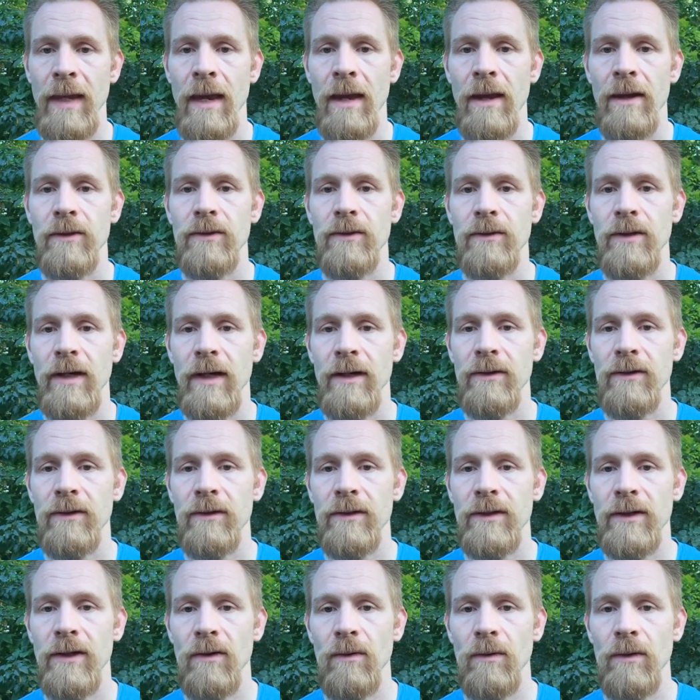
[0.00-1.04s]
So
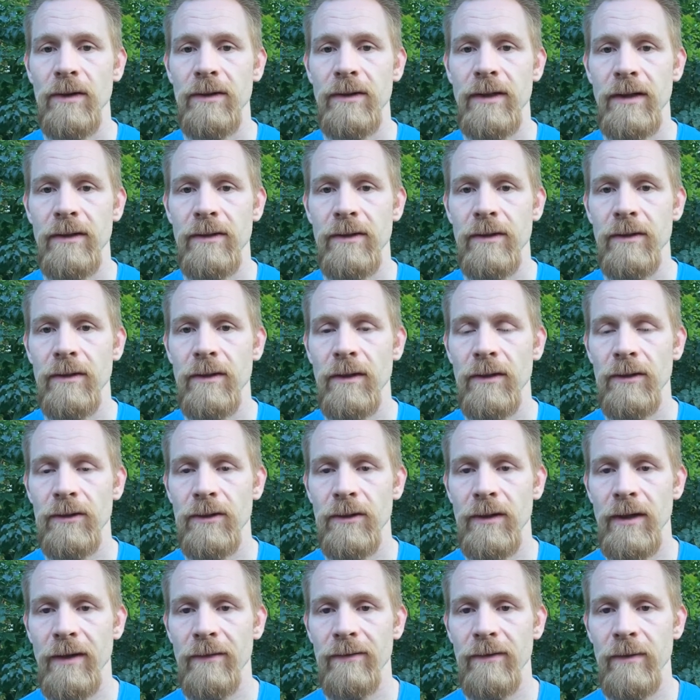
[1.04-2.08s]
Dinosaurs Terror World says, do you
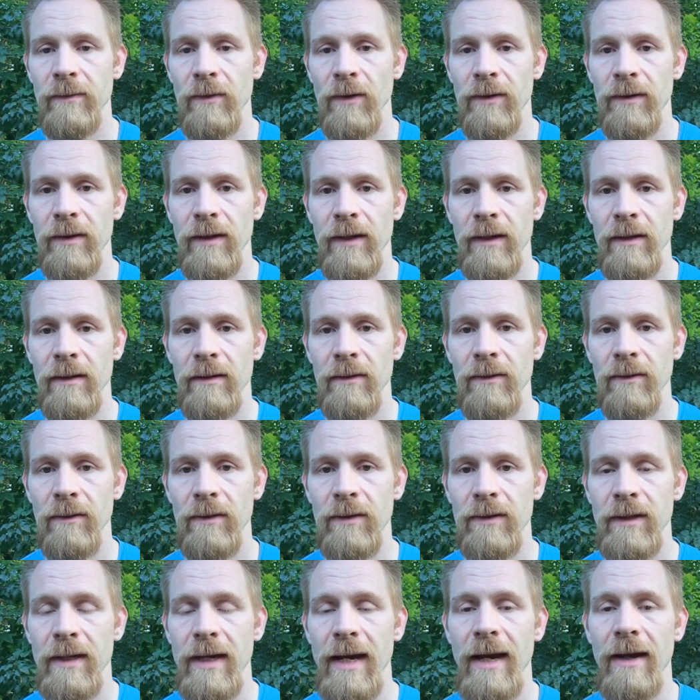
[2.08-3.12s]
culture Daphnia both
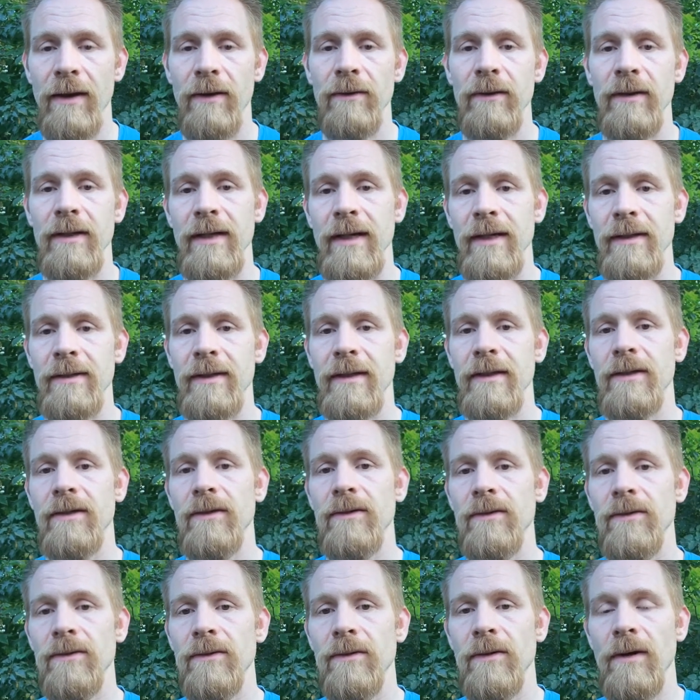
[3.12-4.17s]
indoors and out? Yes, I
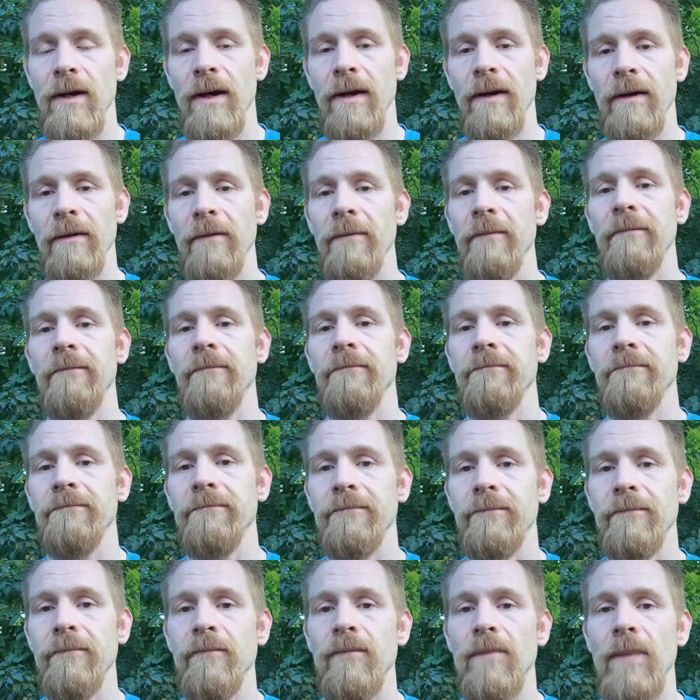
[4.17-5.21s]
do.
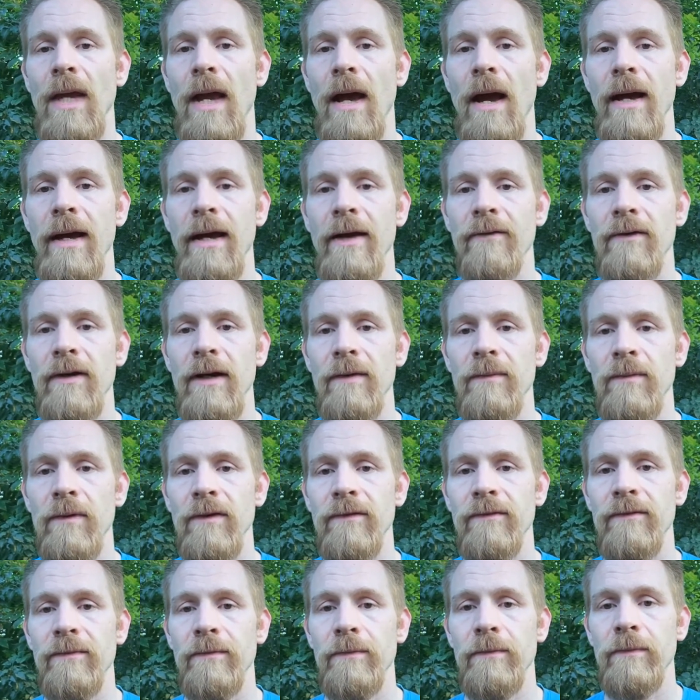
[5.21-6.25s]
I have a couple
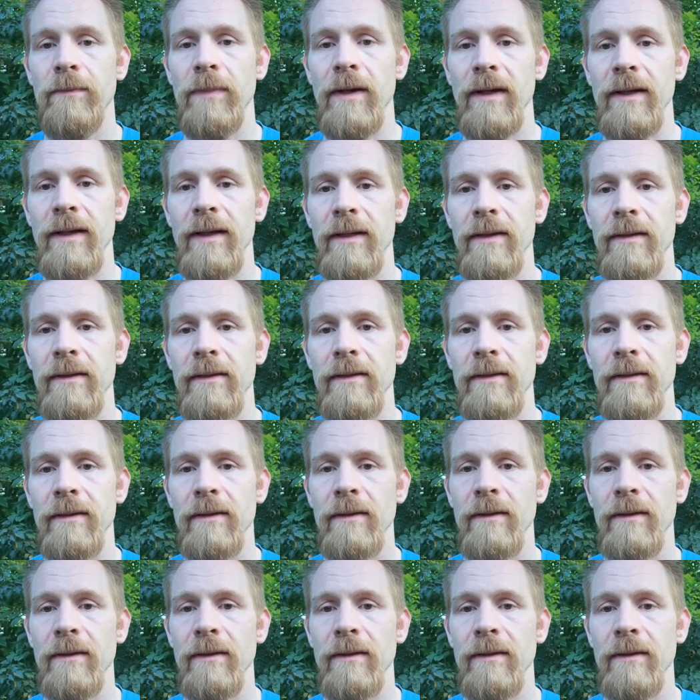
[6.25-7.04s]
of buckets.